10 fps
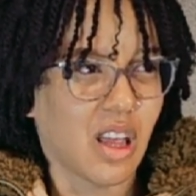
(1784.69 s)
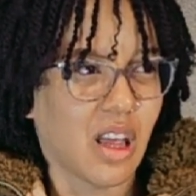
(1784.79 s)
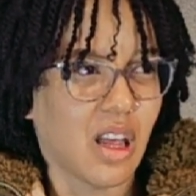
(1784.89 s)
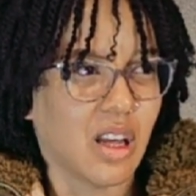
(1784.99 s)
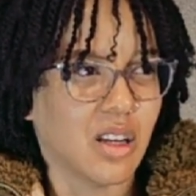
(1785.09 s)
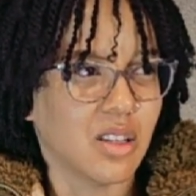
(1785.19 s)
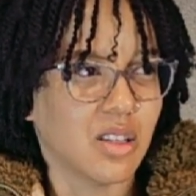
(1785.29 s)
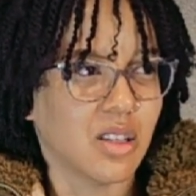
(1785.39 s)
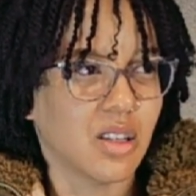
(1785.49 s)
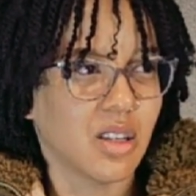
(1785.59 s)
And
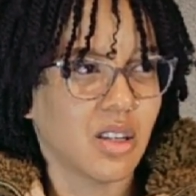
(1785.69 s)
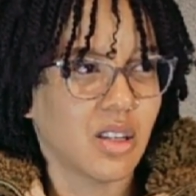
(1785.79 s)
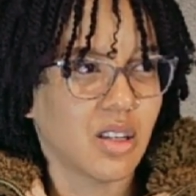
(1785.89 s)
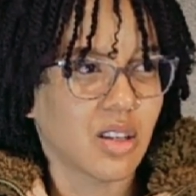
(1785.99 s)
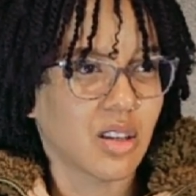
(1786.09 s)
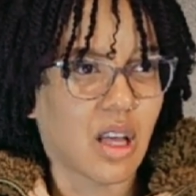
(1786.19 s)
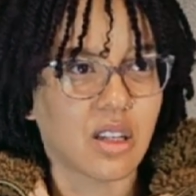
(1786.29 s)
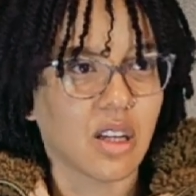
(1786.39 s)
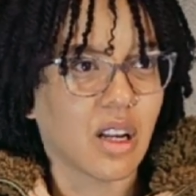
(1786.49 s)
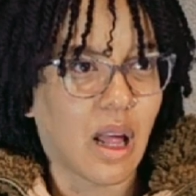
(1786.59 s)
that
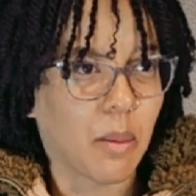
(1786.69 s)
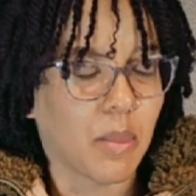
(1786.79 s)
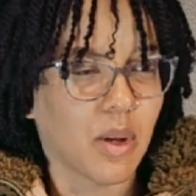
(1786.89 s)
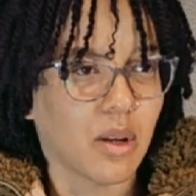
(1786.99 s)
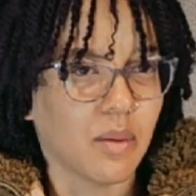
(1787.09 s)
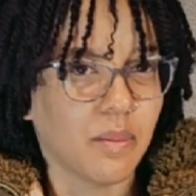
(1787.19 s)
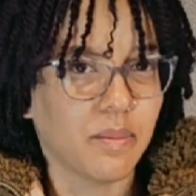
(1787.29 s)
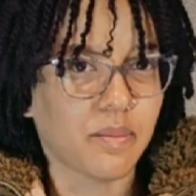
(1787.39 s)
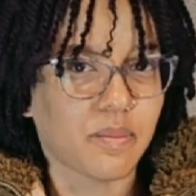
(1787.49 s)
didn't happen.